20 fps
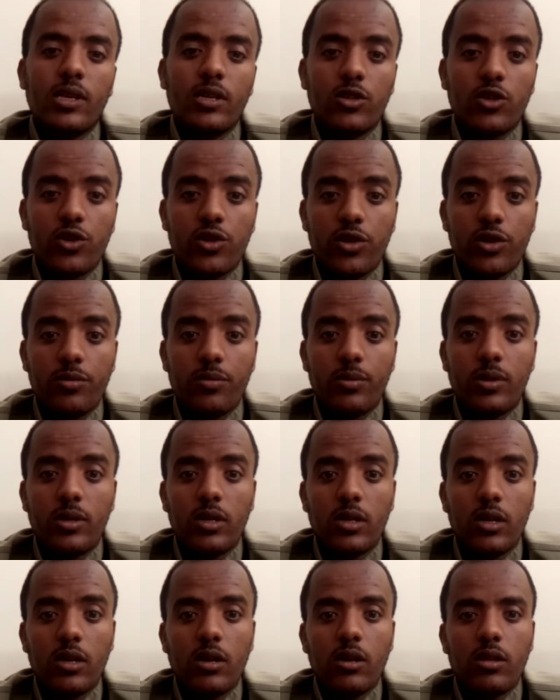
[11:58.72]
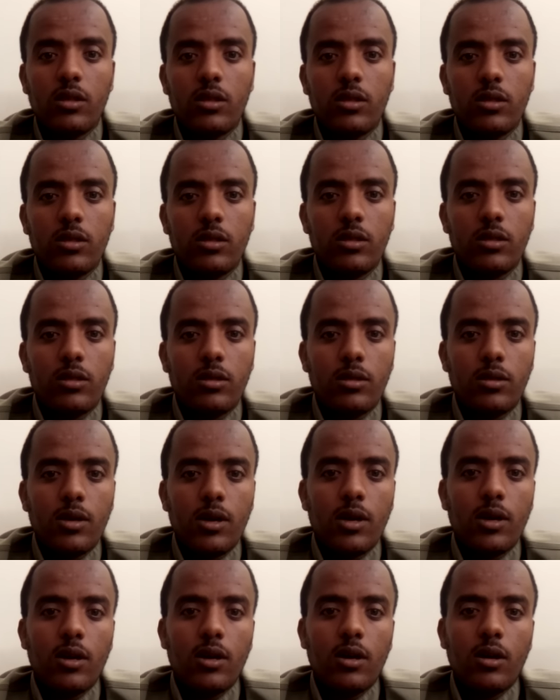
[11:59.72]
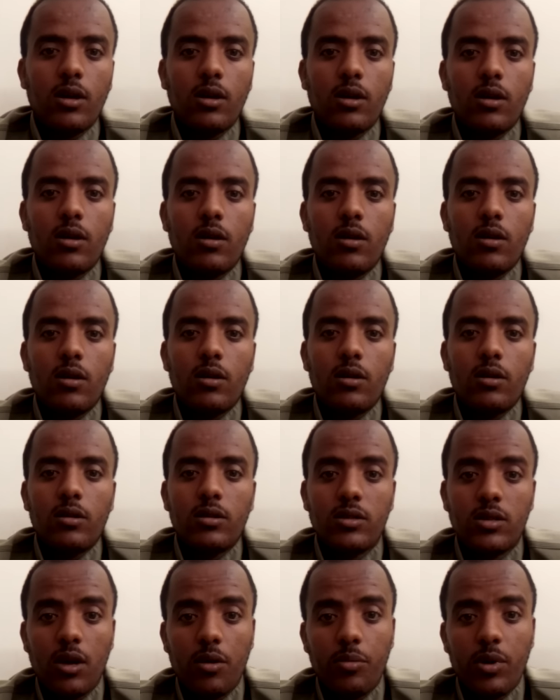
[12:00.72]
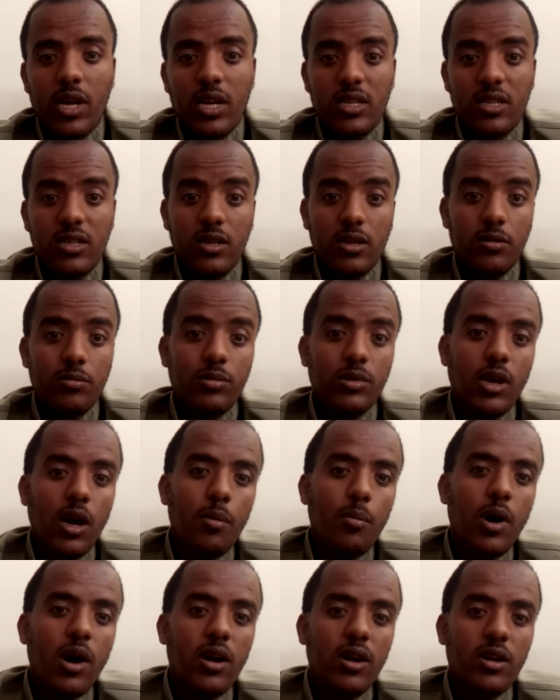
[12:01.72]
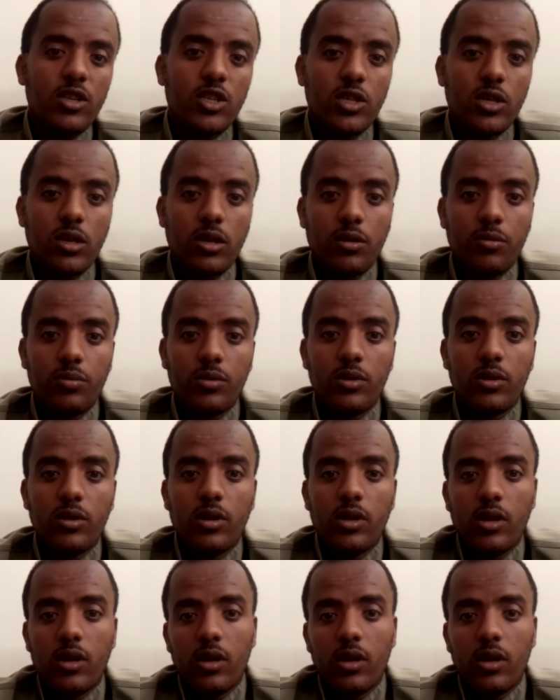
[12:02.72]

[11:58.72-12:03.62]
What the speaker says: The script, the Sabaean script, the Amharic script